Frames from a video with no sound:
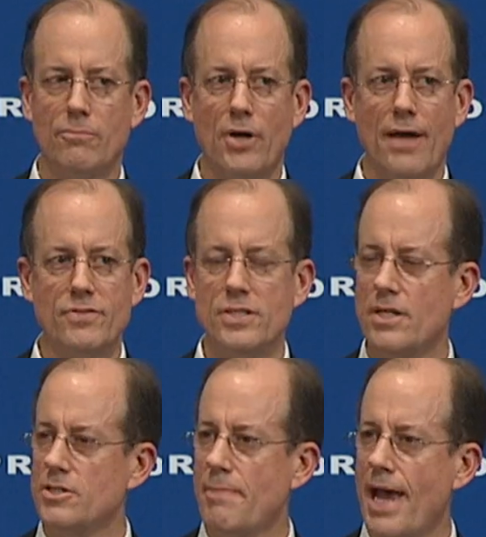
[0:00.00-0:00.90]
Privacy
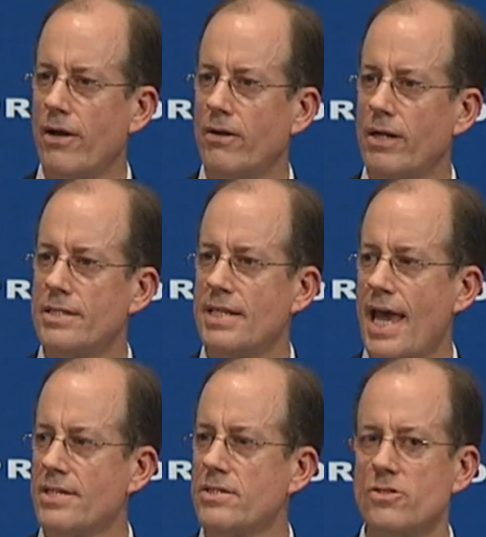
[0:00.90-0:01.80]
does matter. It's the
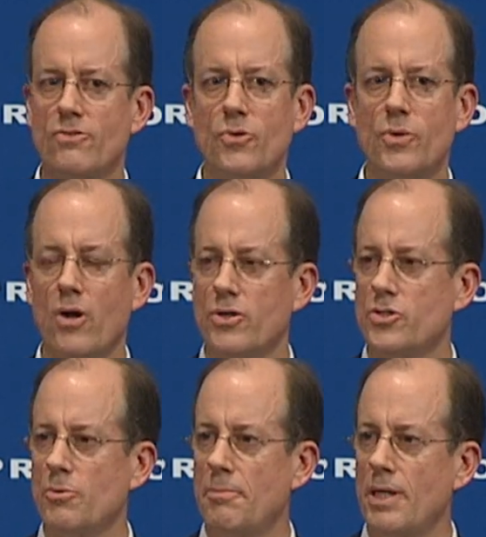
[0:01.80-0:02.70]
essence of who we are as
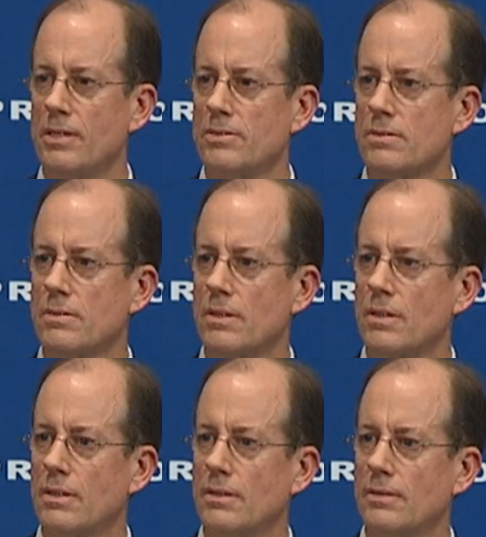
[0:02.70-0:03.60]
human beings.
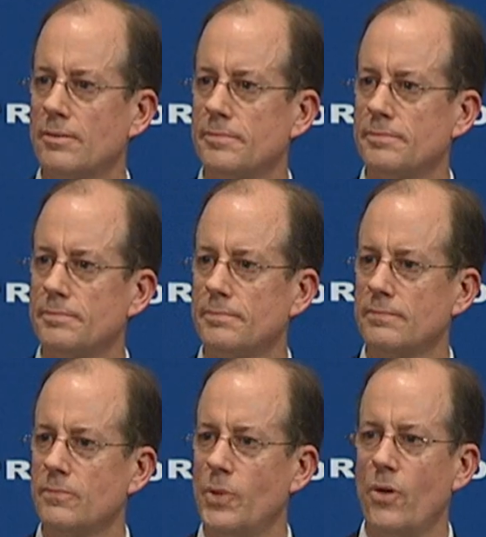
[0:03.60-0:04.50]

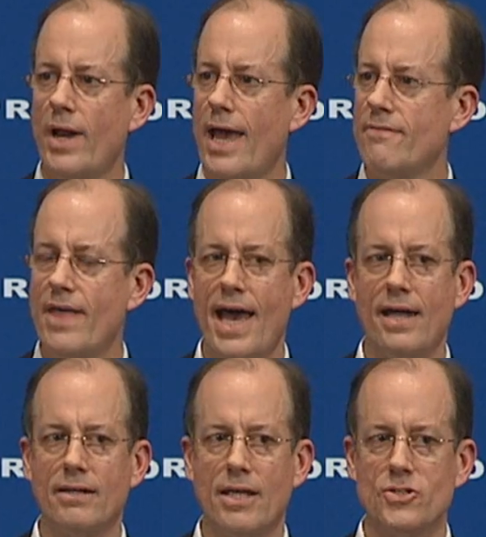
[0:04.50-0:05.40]
We don't have
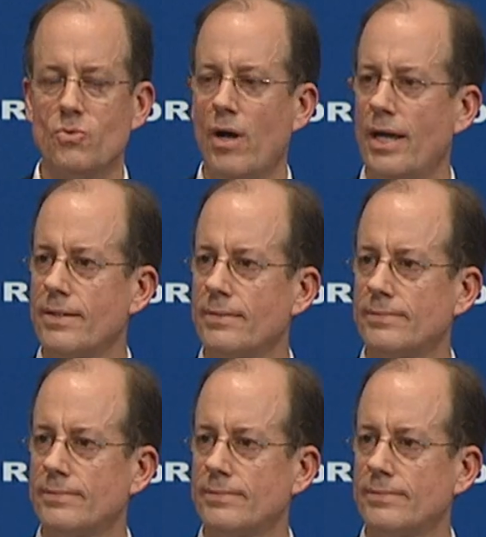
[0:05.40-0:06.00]
that, guess what?